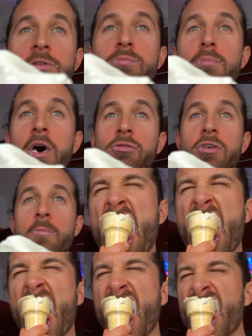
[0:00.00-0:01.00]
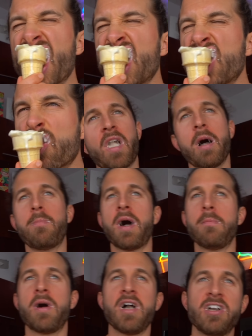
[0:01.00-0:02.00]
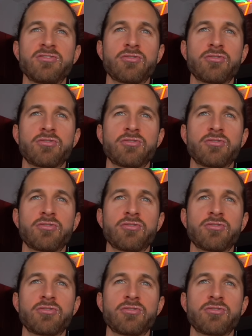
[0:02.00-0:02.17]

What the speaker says: It's melting. I bite my ice